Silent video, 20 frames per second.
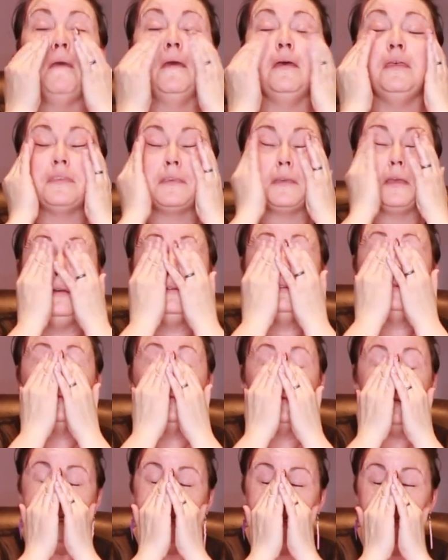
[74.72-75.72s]
It's got
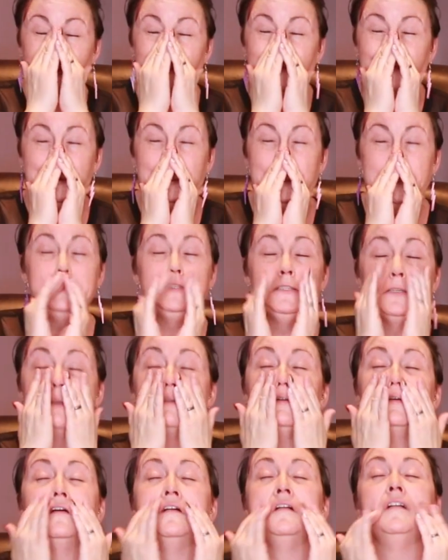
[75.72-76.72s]
great coverage.
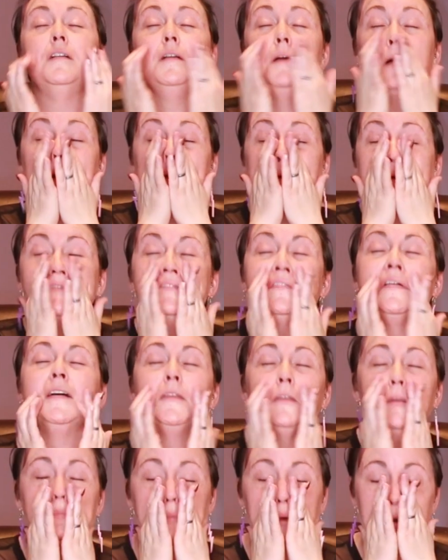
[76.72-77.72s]

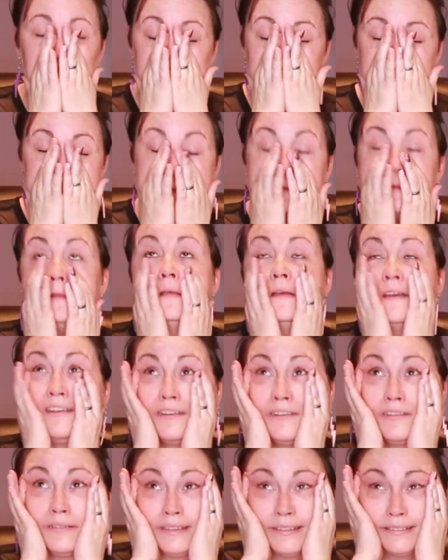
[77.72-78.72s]
Find a bottle I
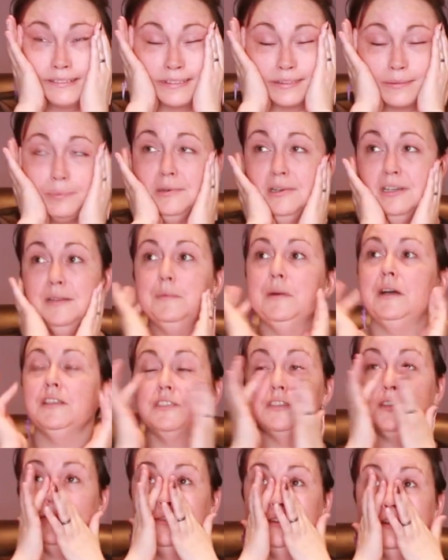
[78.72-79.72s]
use pretty
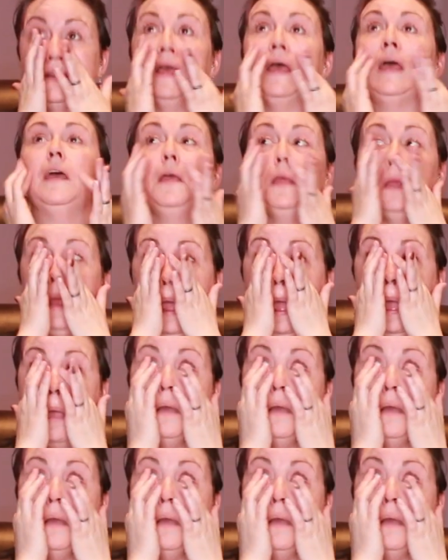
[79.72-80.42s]
much every day.